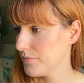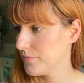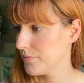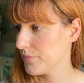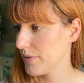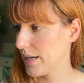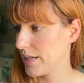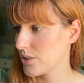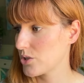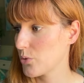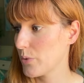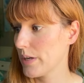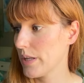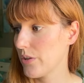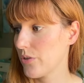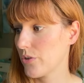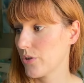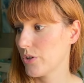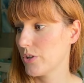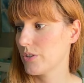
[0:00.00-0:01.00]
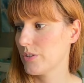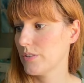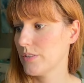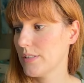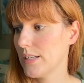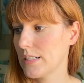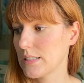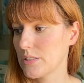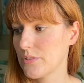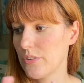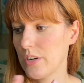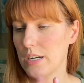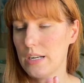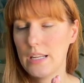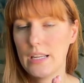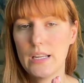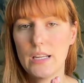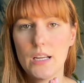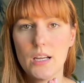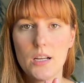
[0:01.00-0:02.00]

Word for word: yeah, 23rd next Friday.